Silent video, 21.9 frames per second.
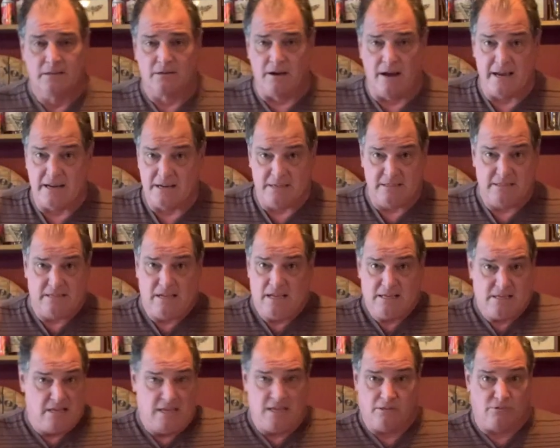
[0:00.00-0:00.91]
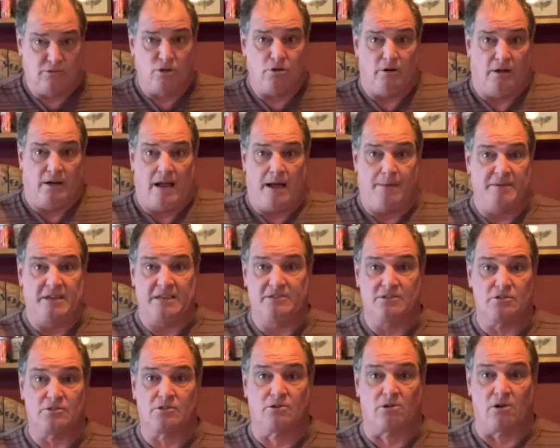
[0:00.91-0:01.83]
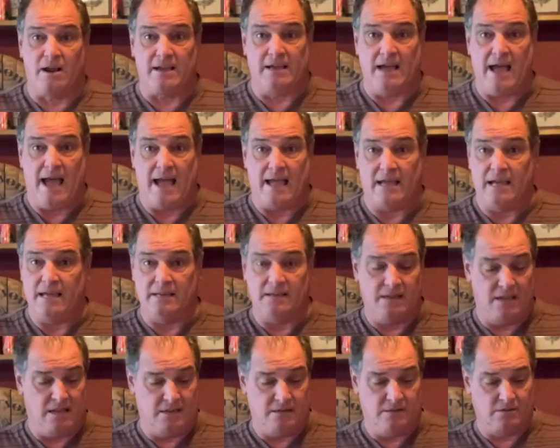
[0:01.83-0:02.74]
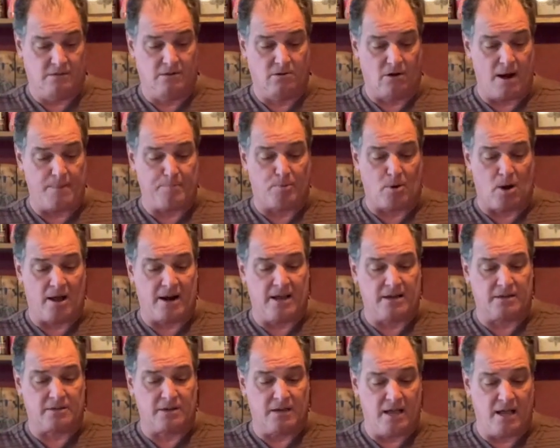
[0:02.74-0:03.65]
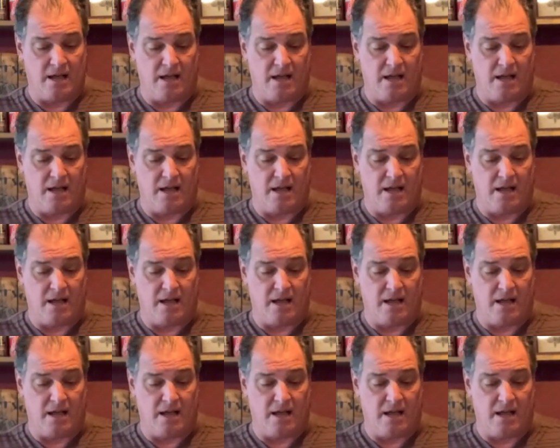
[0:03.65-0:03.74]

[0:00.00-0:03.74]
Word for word: Great, he'll do it. I mean, he's just a great guy and and great product.